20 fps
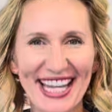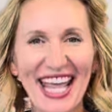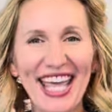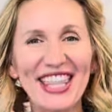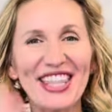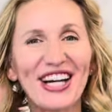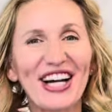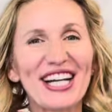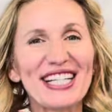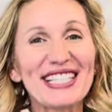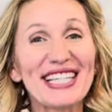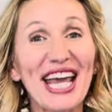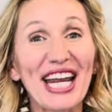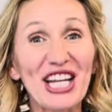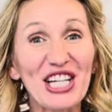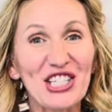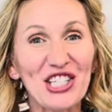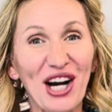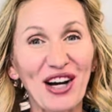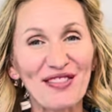Hey there, it's
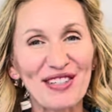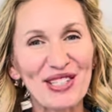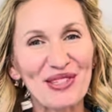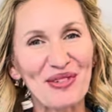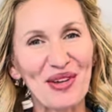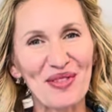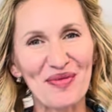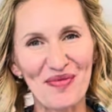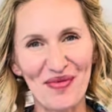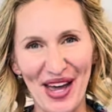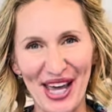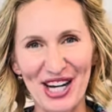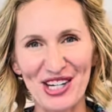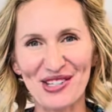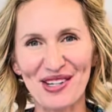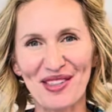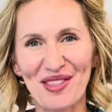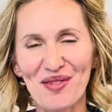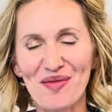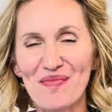Katie Jarvis with
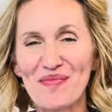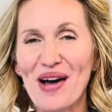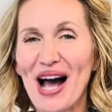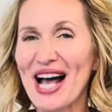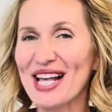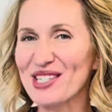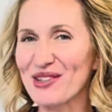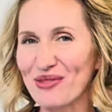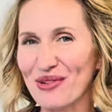Managing the Mess.